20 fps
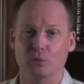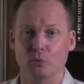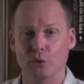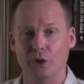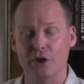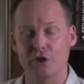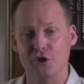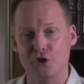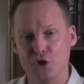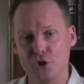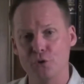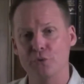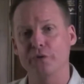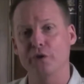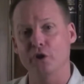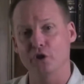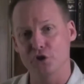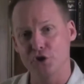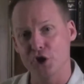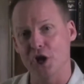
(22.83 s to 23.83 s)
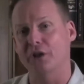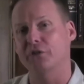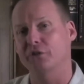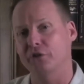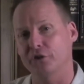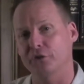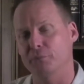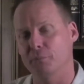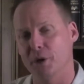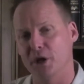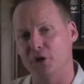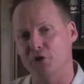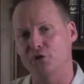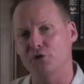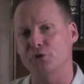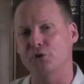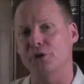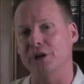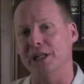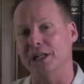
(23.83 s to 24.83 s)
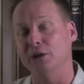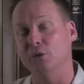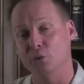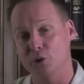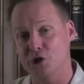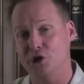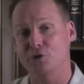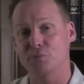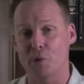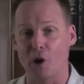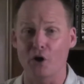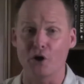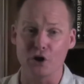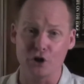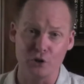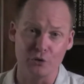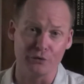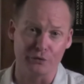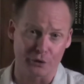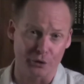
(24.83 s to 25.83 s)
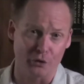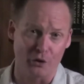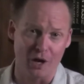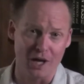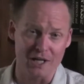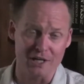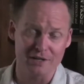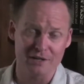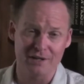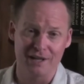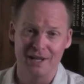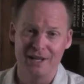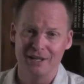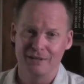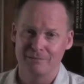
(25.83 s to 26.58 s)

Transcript: with Juvenile Justice Ministry, which is part of Youth for Christ.